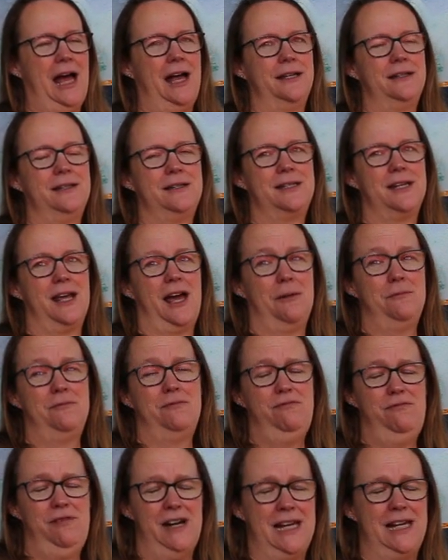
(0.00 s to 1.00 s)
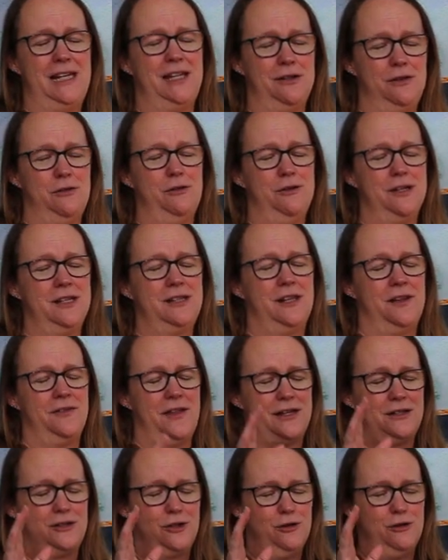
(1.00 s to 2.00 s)
And I'm really annoyed that
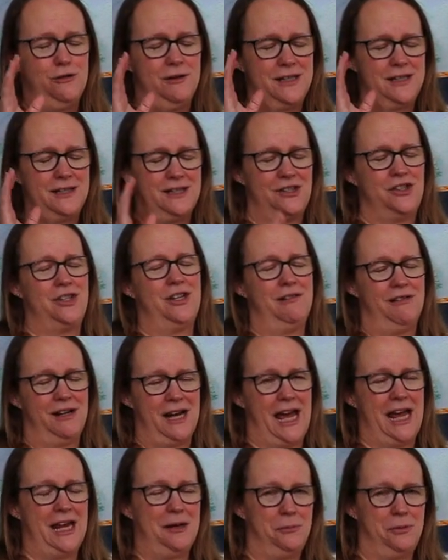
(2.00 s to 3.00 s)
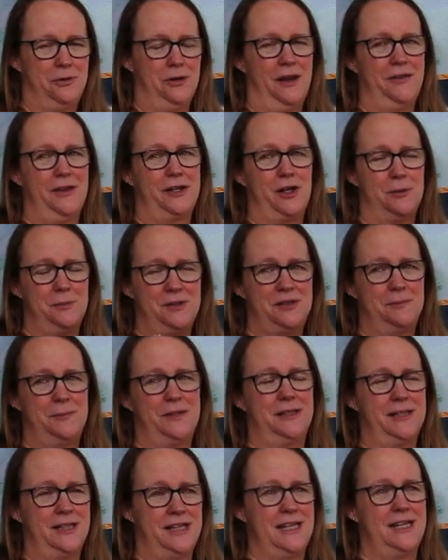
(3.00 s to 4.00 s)
they're touring this year in April and they're coming to
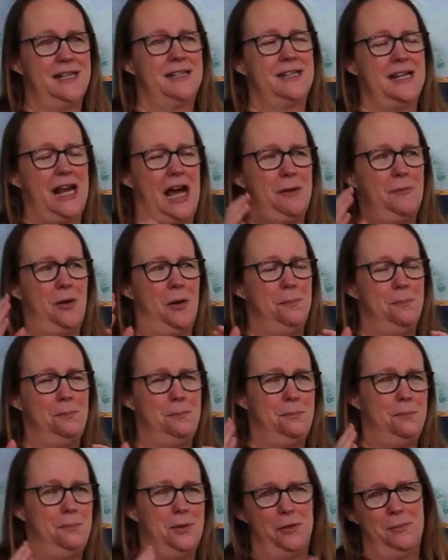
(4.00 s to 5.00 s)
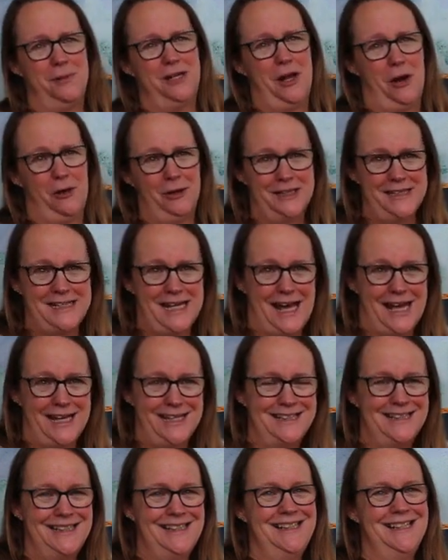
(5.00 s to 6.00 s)
Milton Keynes and I'm on blooming holiday.
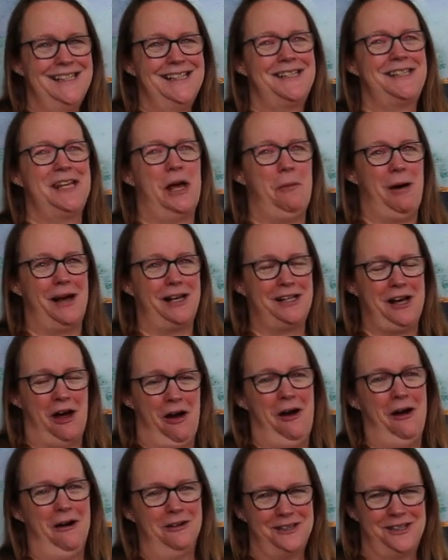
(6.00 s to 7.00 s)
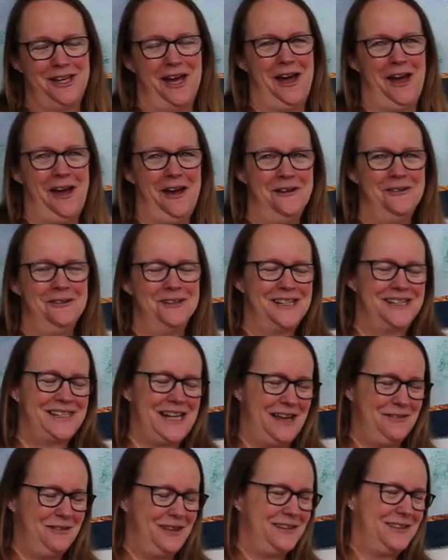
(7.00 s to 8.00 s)
So I can't go. It's
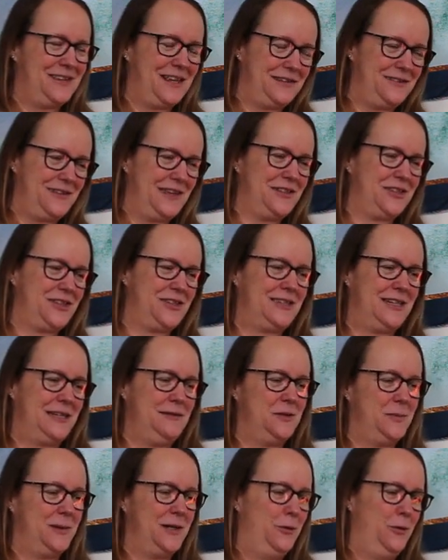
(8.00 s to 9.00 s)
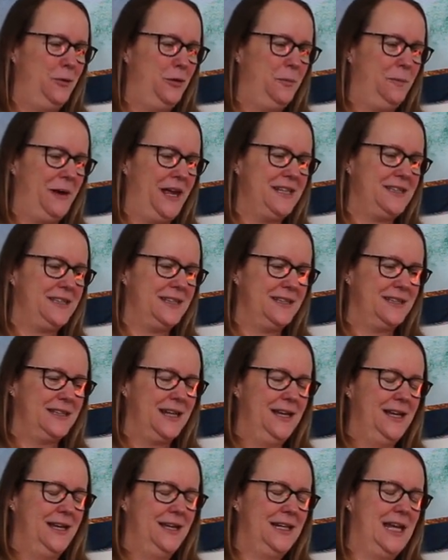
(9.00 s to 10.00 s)
like they just seem to be at all the
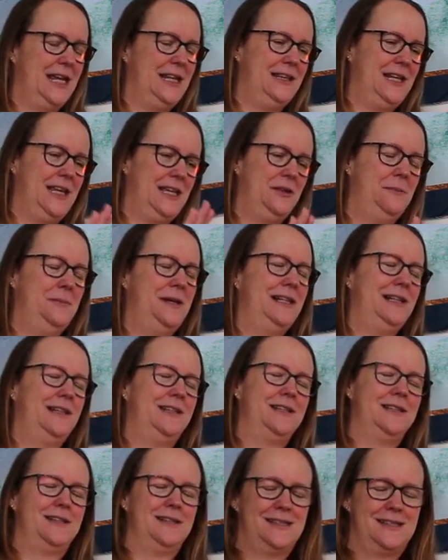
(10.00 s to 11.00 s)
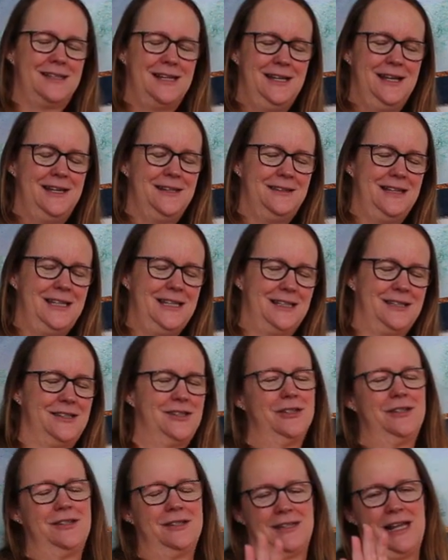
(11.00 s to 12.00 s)
places near the Midlands. It's
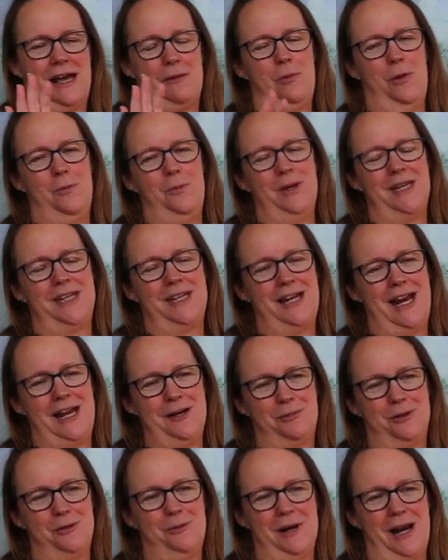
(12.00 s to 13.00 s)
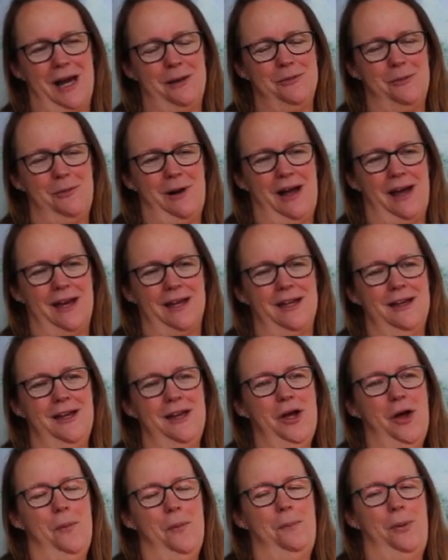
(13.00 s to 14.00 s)
just that 1 week in April when I'm away.
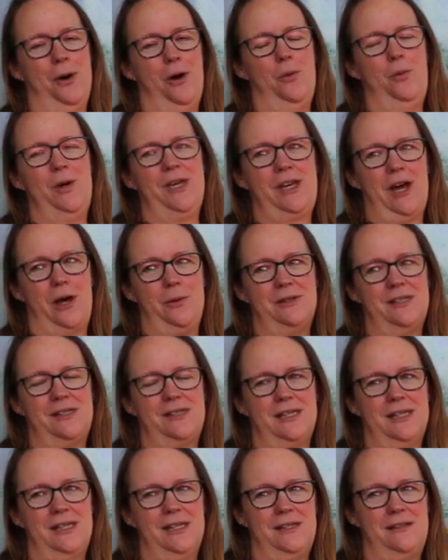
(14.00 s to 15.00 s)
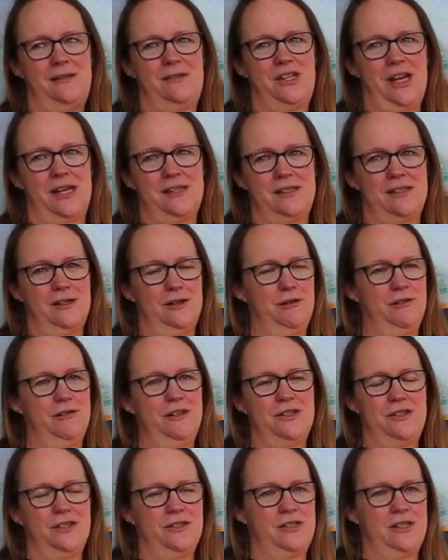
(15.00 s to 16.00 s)
But we go and see Jazz
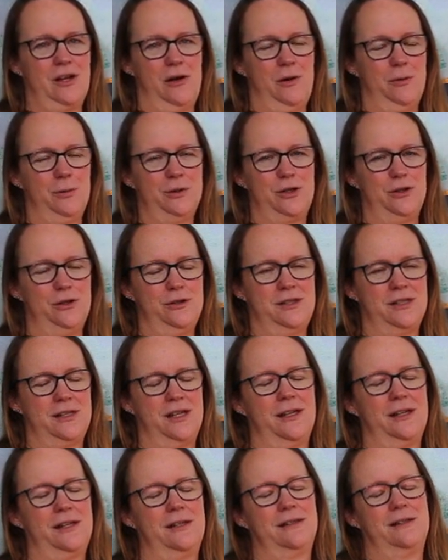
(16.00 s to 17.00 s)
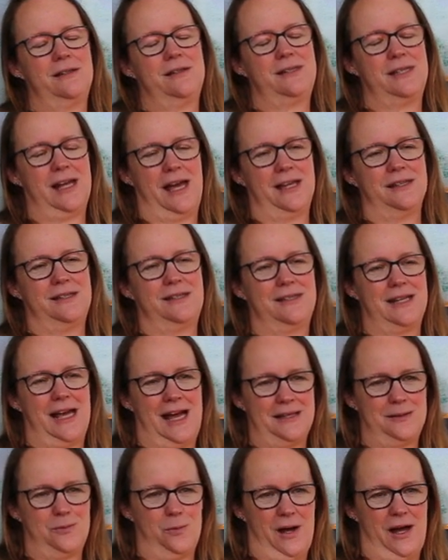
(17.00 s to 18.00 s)
DeLorean does solo acoustic sets
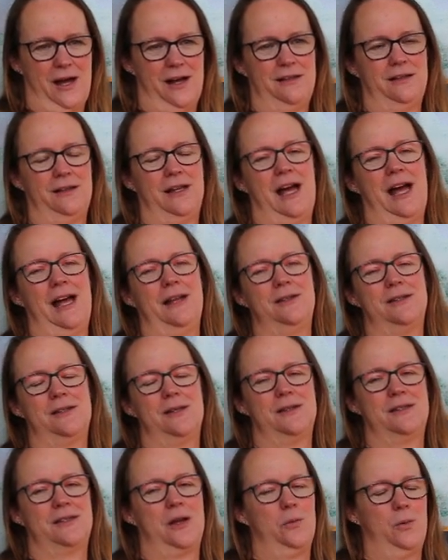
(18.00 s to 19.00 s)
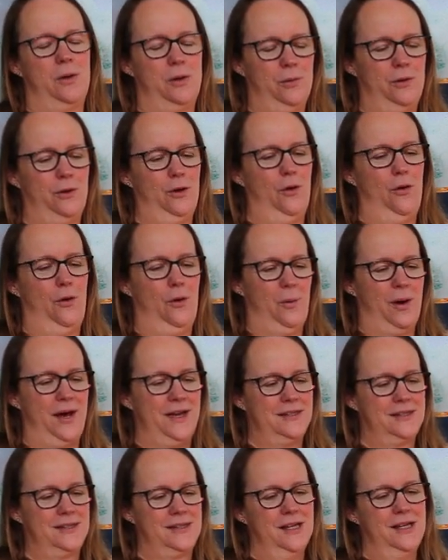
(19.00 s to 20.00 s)
as well, and so we will
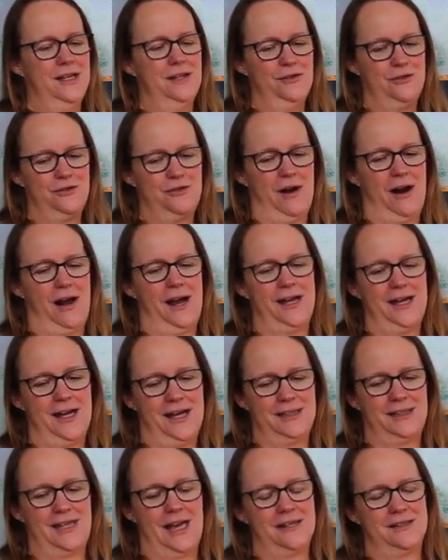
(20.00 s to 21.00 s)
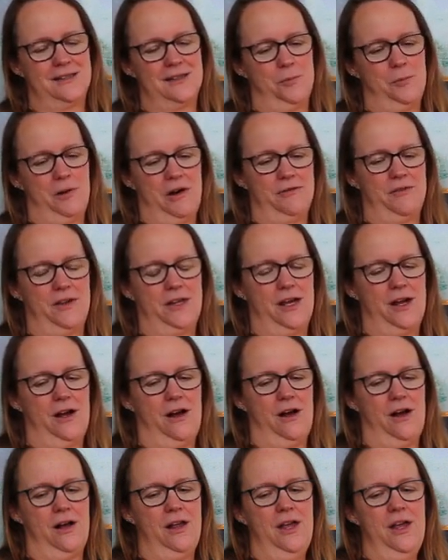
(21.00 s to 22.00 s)
always try and get to them wherever they
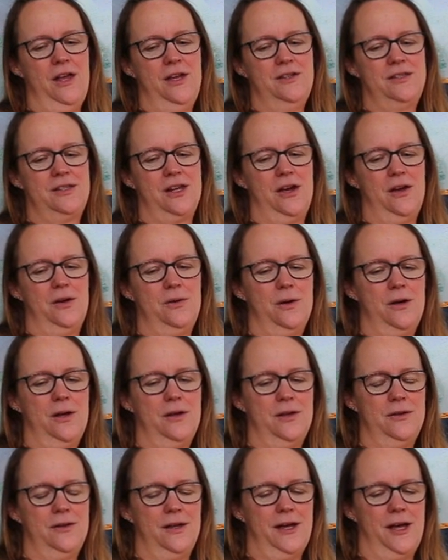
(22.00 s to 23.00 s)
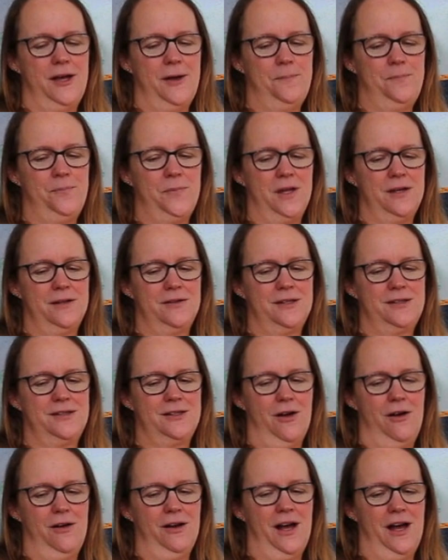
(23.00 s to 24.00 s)
are. So the
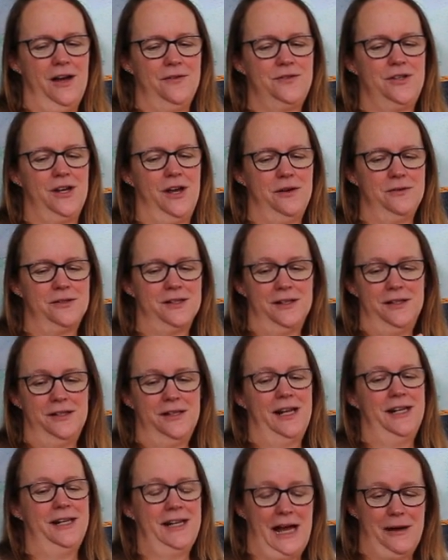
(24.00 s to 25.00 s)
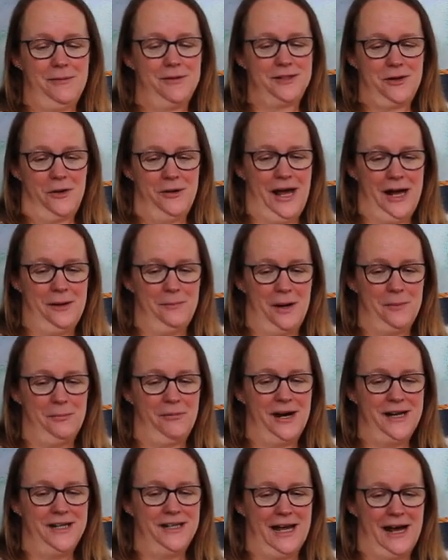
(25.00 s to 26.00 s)
song I've chosen, and now it's gone out of my
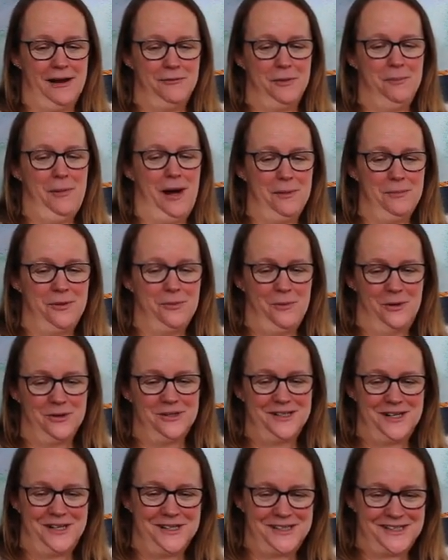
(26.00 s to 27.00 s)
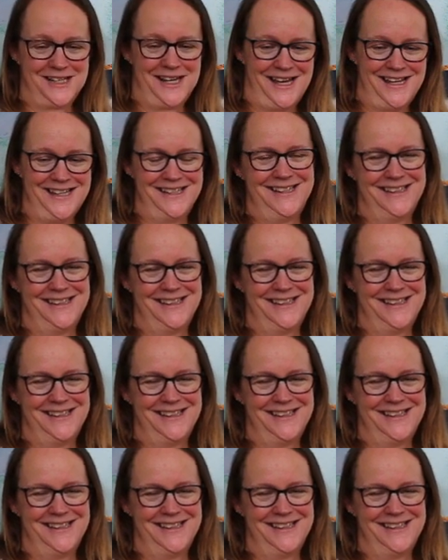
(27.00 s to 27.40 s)
brain now, remind me, what did I say?